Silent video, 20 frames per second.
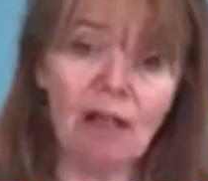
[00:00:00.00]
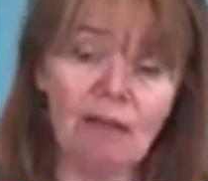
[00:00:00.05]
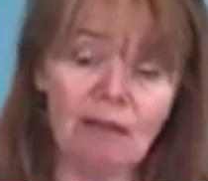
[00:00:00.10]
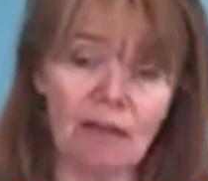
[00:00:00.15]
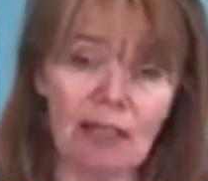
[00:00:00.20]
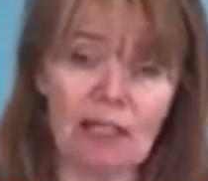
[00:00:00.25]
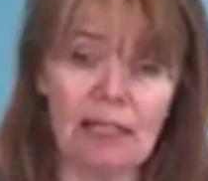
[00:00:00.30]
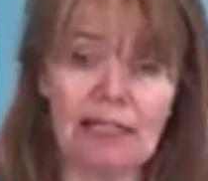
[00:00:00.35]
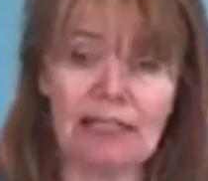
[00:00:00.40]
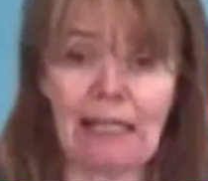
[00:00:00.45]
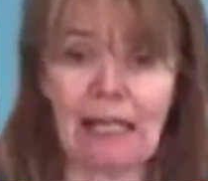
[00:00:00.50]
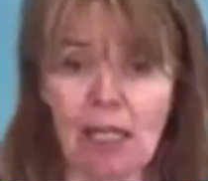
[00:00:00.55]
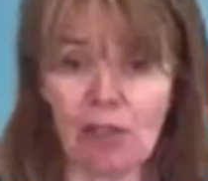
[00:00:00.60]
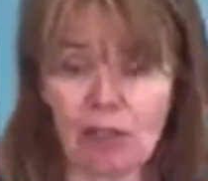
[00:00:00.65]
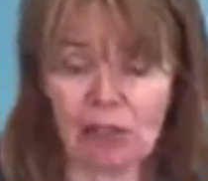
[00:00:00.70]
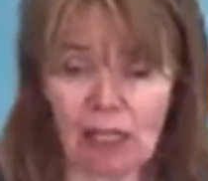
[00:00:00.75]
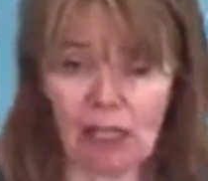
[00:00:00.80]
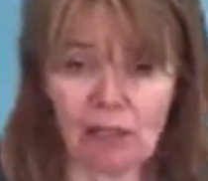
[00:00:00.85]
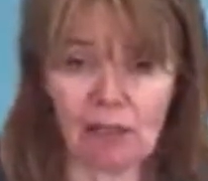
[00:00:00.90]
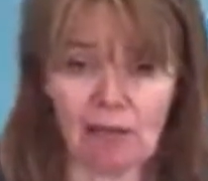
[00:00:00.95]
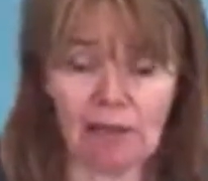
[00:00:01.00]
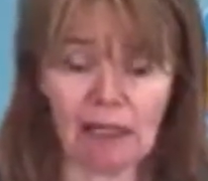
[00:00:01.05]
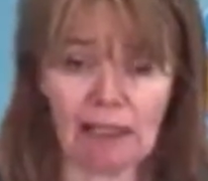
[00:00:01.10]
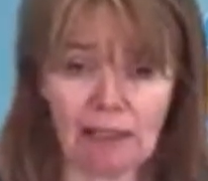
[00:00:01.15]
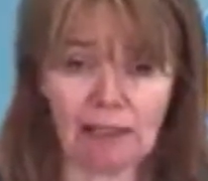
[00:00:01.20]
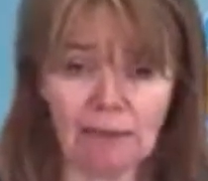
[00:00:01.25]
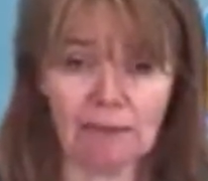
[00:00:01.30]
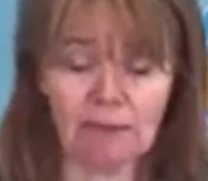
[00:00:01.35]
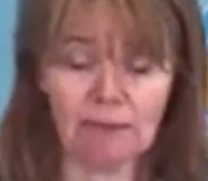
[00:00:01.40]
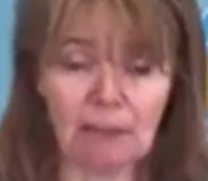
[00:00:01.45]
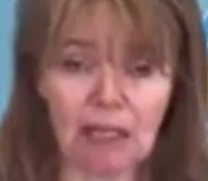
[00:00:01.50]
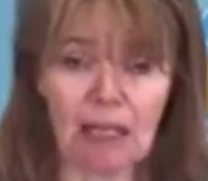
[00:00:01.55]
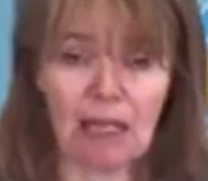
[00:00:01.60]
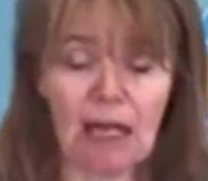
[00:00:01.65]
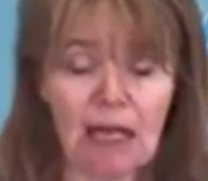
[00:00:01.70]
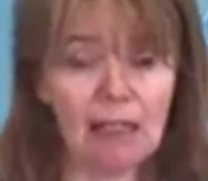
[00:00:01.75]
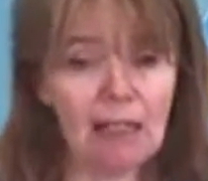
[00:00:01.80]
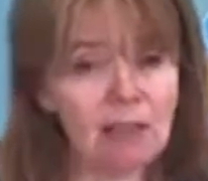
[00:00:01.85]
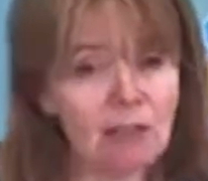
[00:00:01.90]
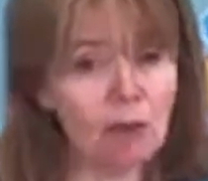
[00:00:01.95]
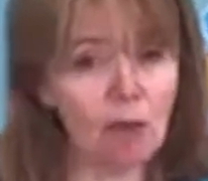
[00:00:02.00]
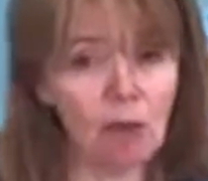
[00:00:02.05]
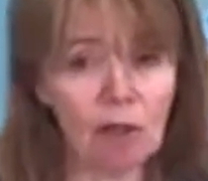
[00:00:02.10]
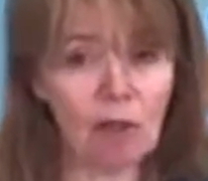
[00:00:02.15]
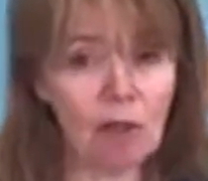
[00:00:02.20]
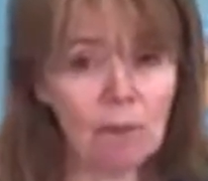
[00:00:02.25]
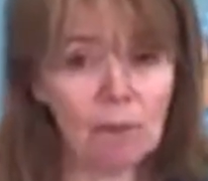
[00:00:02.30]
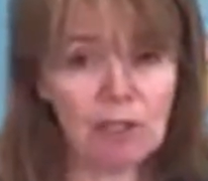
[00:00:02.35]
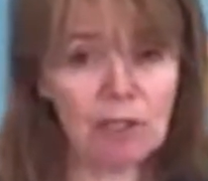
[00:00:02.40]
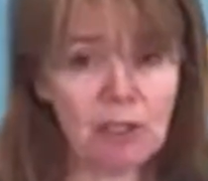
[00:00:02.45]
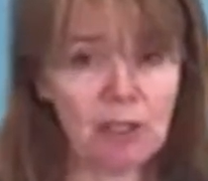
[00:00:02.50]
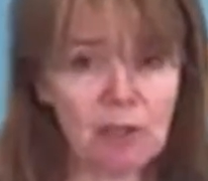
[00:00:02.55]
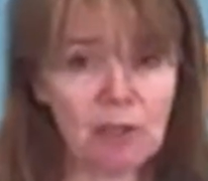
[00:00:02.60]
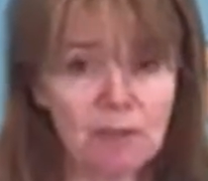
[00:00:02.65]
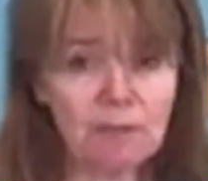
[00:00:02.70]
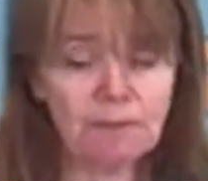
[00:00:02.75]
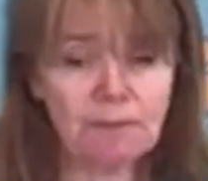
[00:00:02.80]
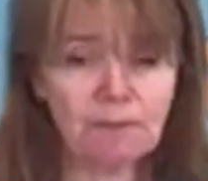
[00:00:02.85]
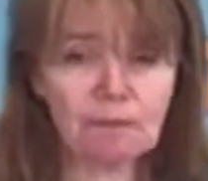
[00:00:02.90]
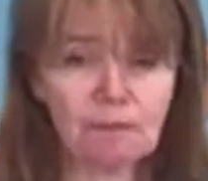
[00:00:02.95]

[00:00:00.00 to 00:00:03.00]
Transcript: for the stage that they're at. It's not a competition.